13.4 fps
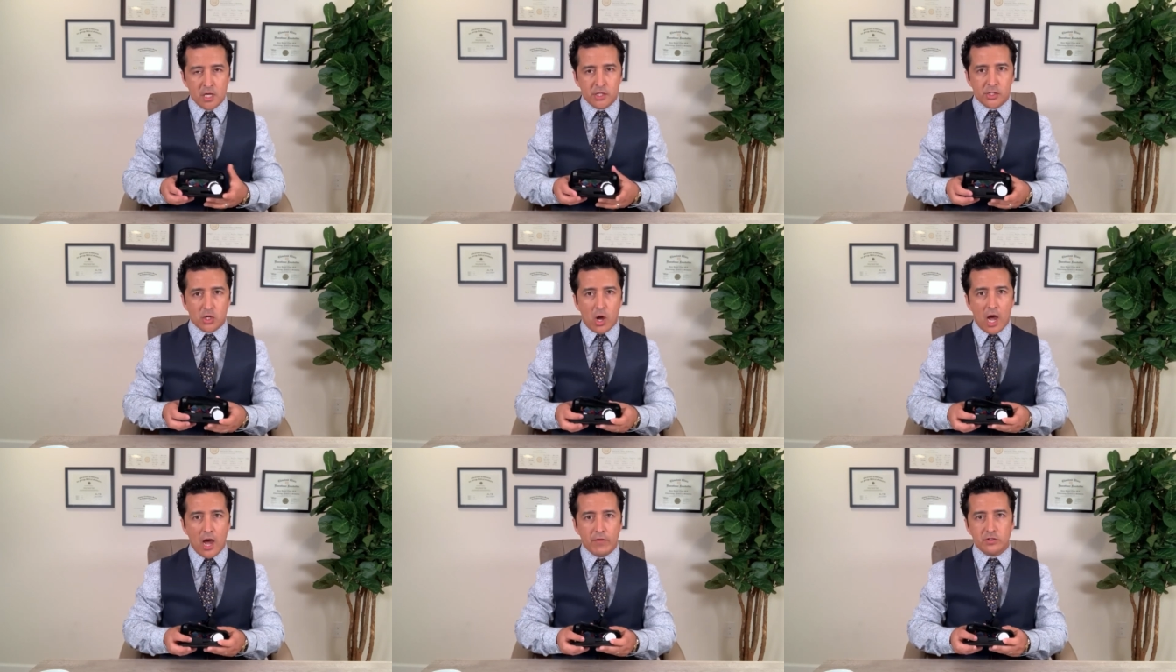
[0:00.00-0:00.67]

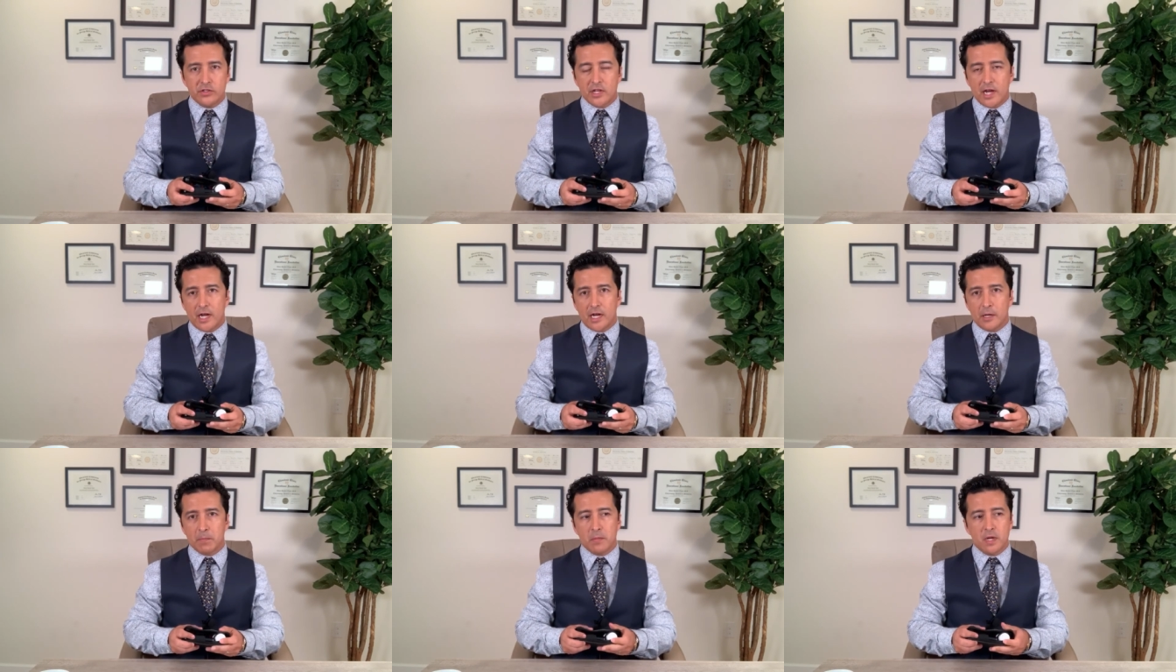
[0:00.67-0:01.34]
so half the
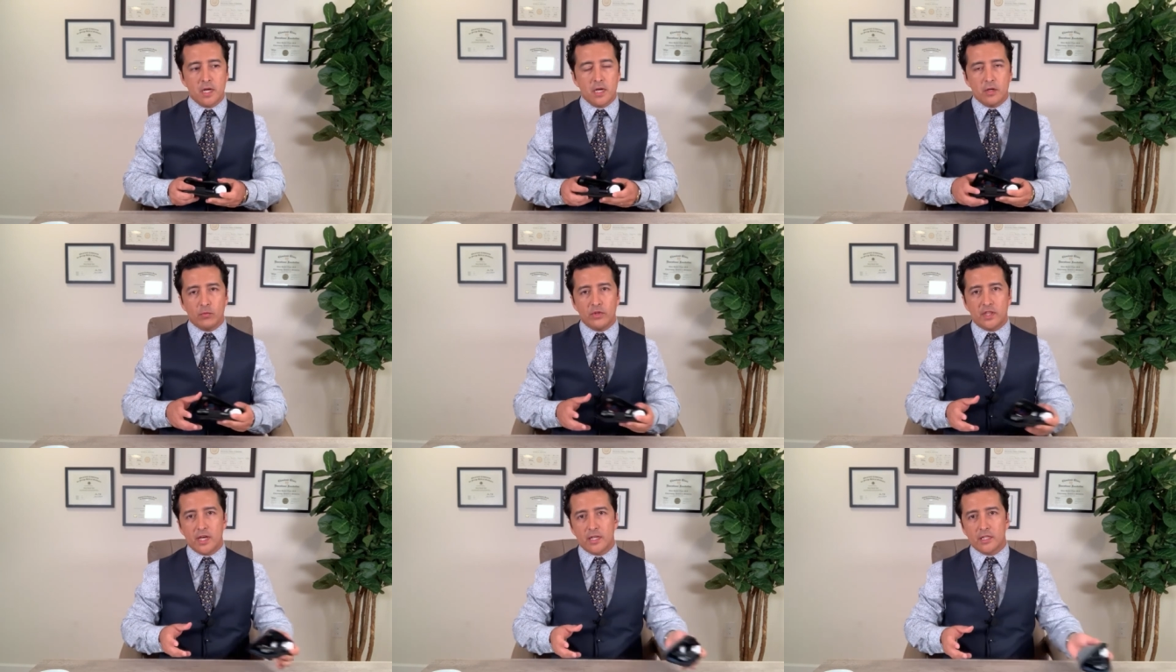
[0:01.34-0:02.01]
time
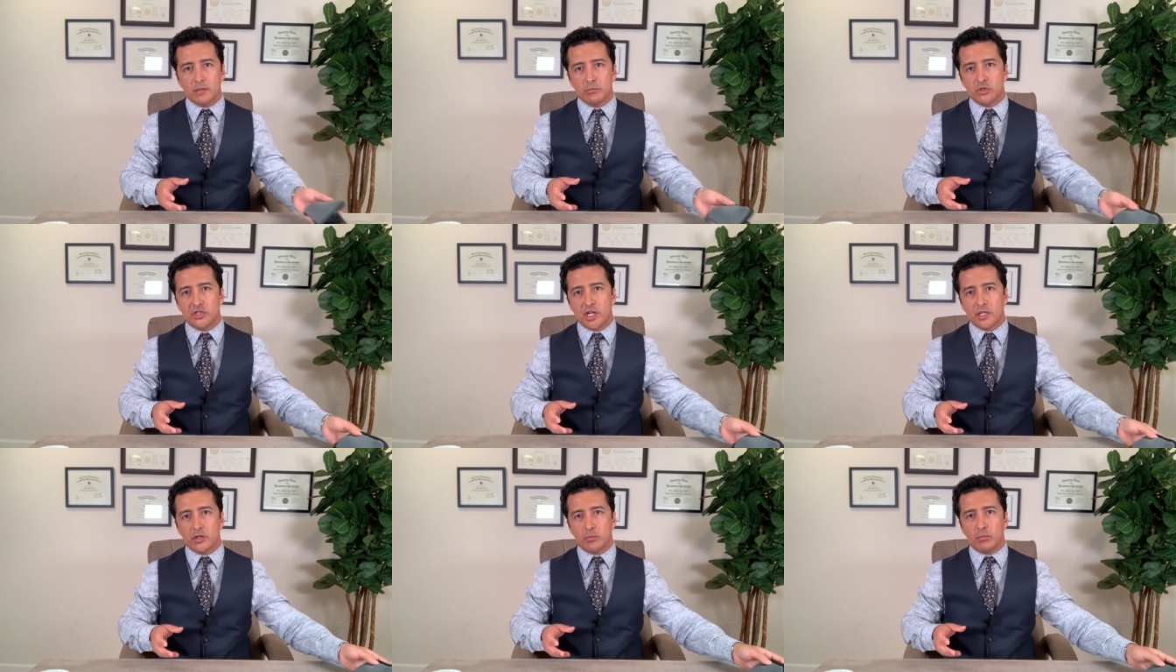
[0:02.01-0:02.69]
we tell them to
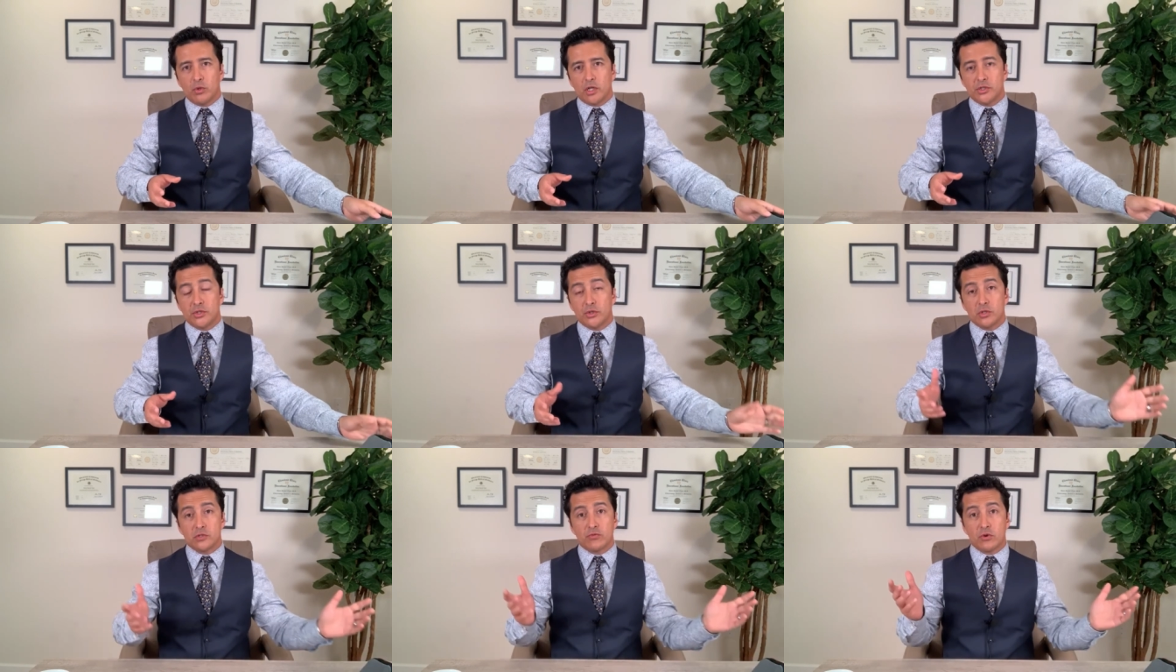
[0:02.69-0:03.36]
check their blood
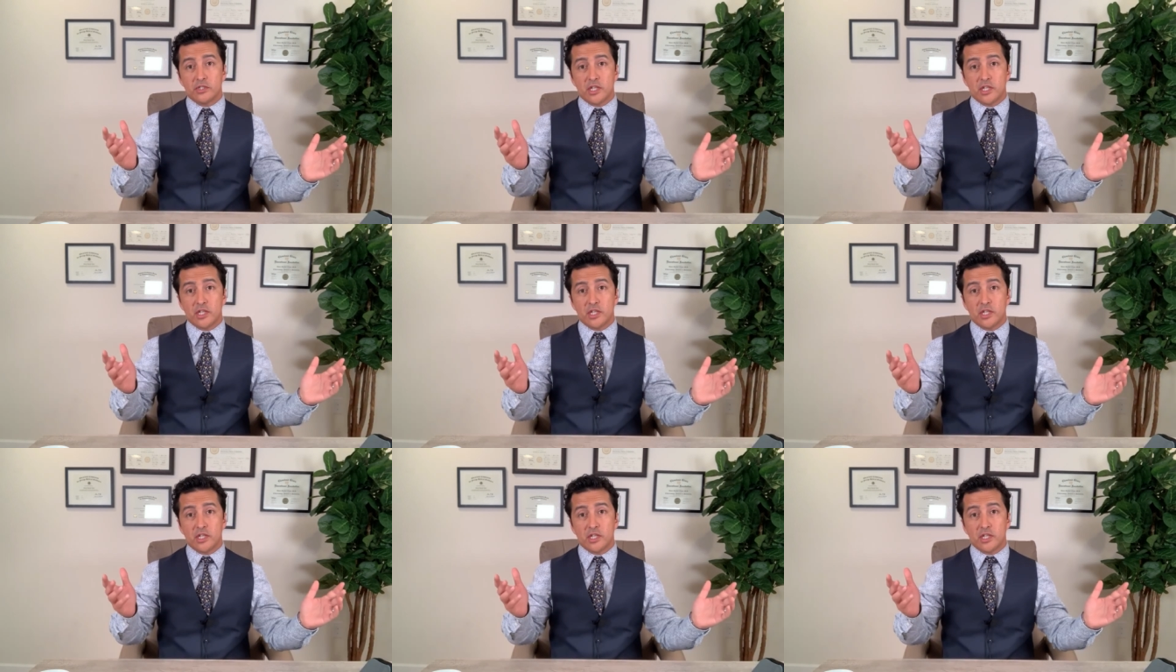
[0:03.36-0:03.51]
sugars, for